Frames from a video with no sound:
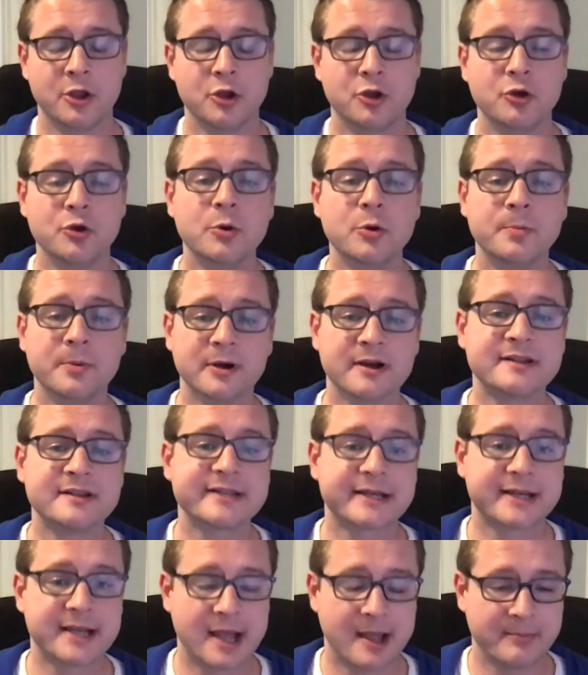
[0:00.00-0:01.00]
Uber is
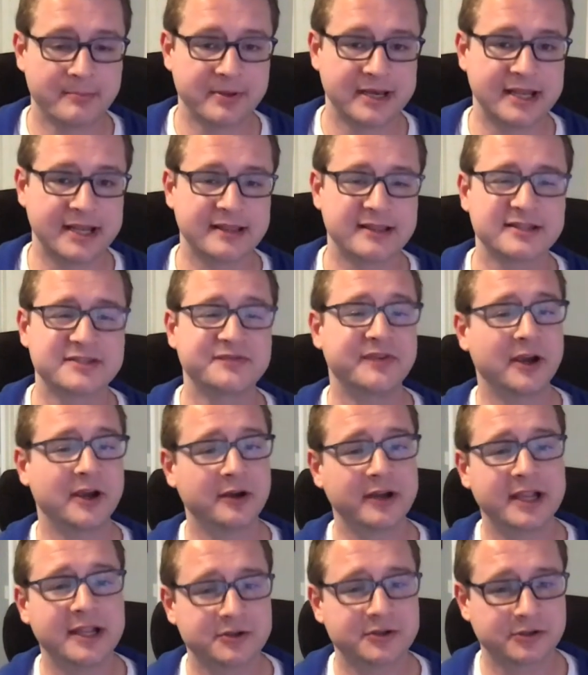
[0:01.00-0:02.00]
a company that's
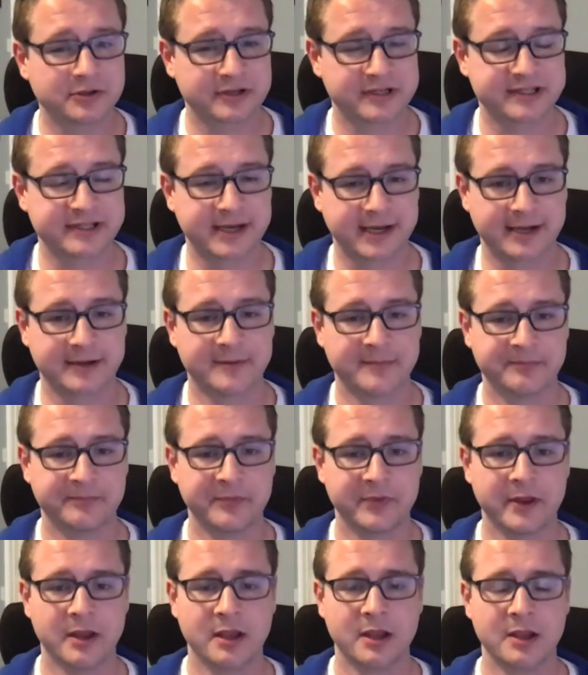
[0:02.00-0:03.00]
very interesting.
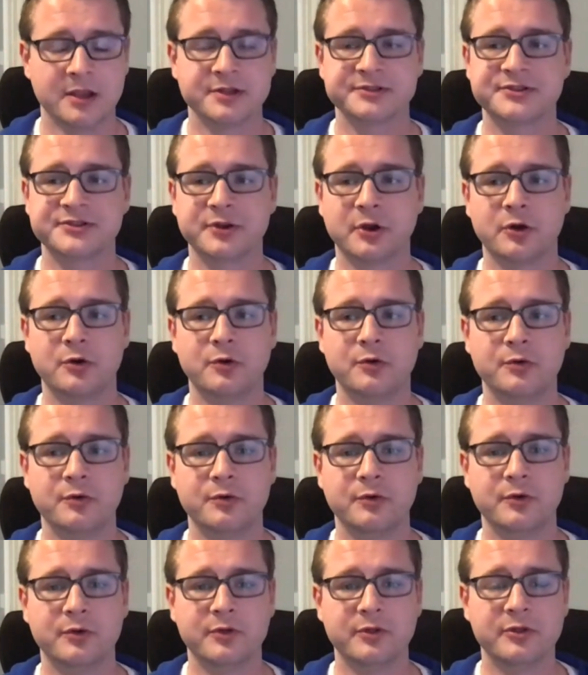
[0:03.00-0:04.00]
So
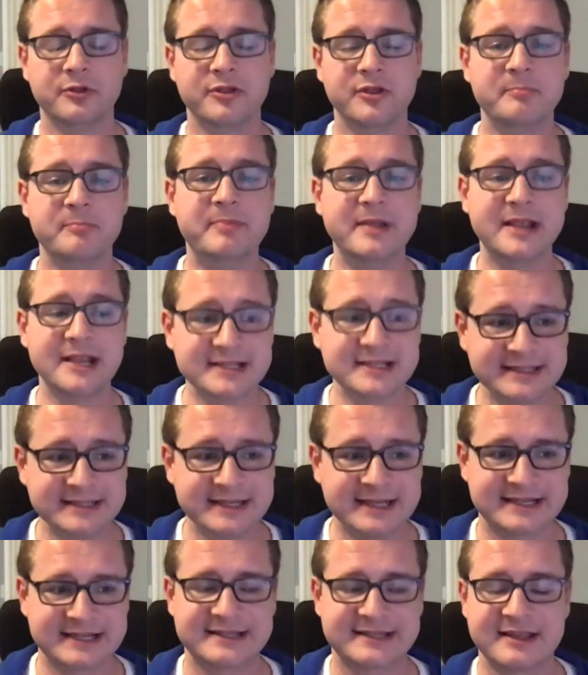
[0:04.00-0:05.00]
the
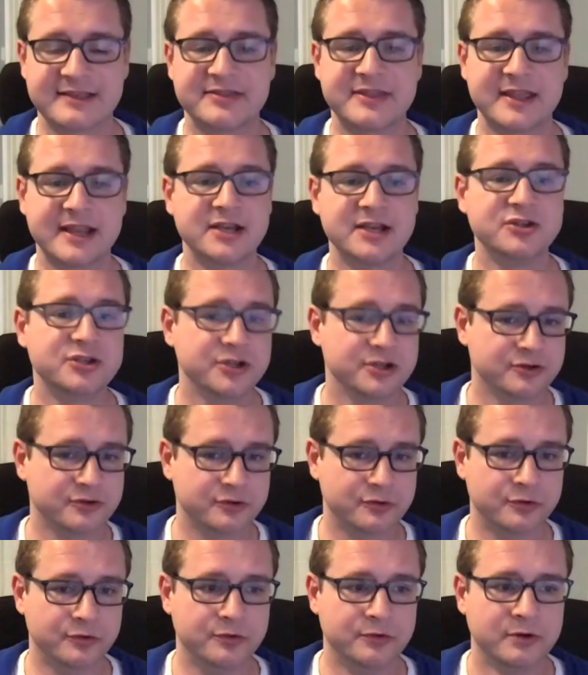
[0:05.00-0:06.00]
business that they
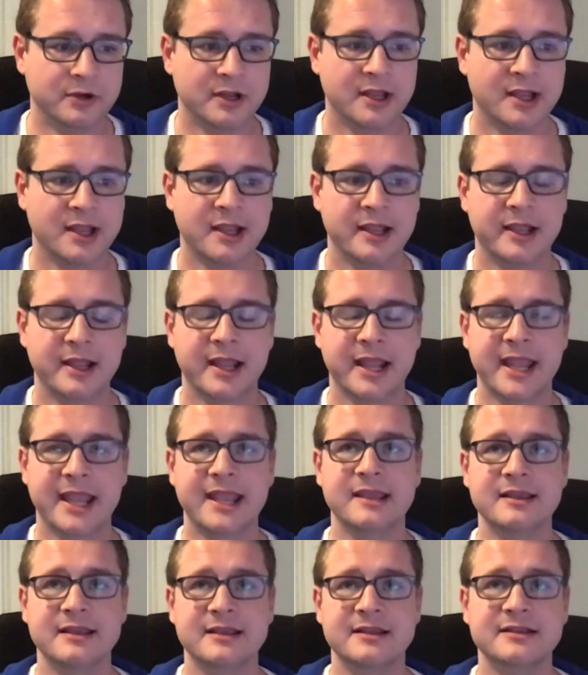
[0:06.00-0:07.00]
do
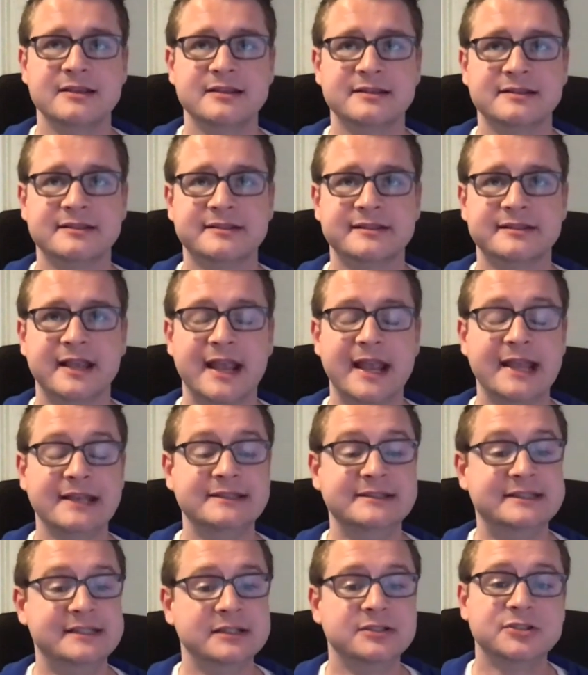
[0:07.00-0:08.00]
is a
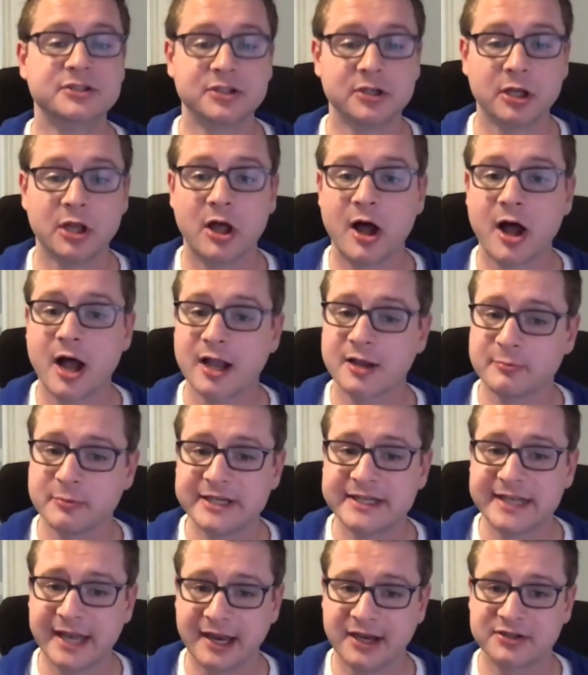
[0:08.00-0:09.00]
digital
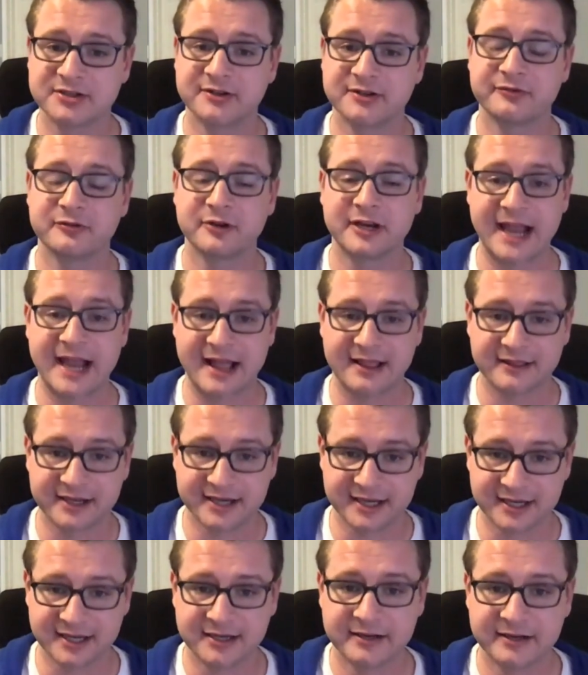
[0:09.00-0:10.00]
augmentation of
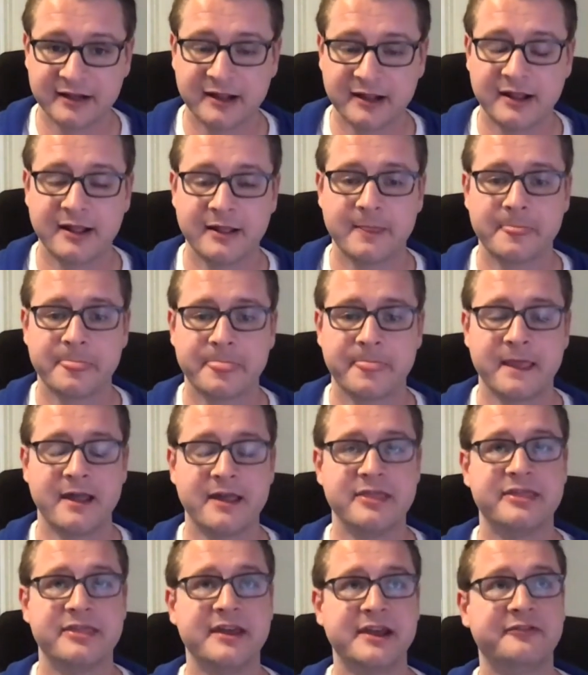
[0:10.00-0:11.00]
reality
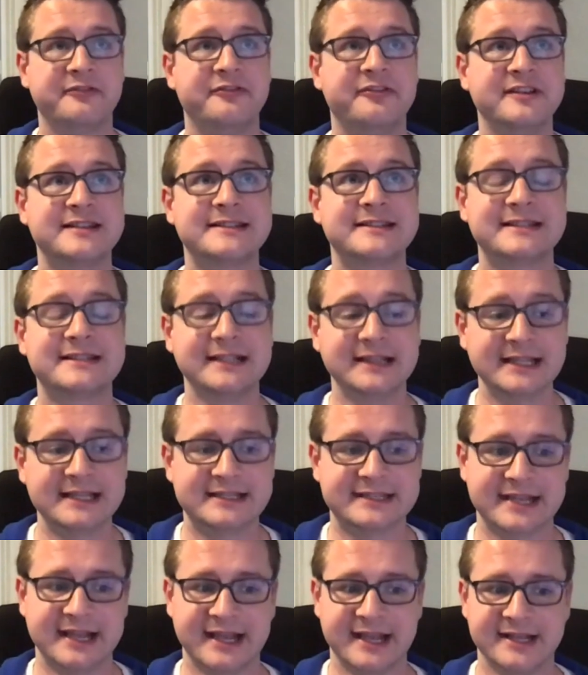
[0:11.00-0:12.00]
that
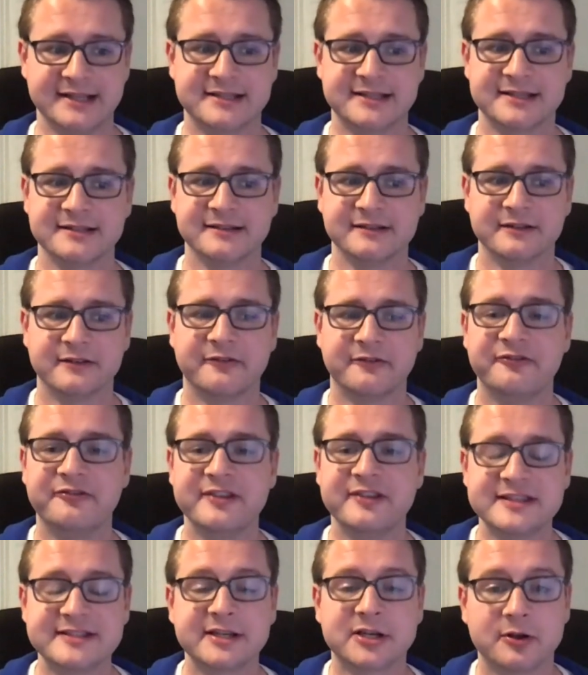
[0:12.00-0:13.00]
facilitates
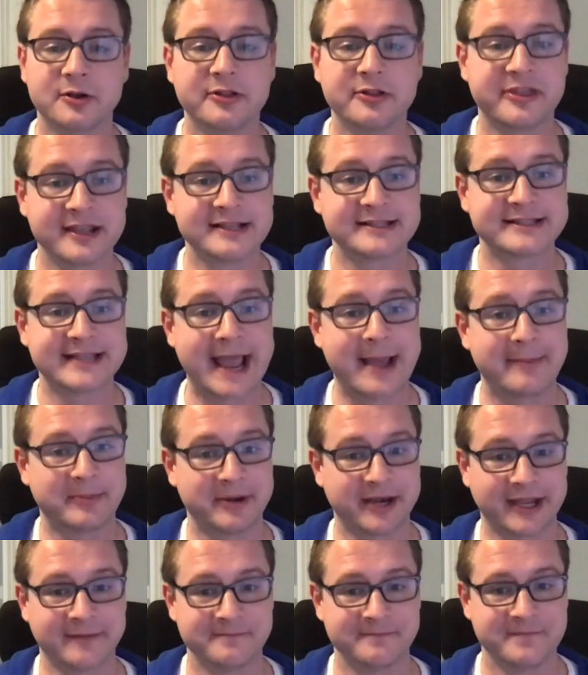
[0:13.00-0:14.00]
physical things happening.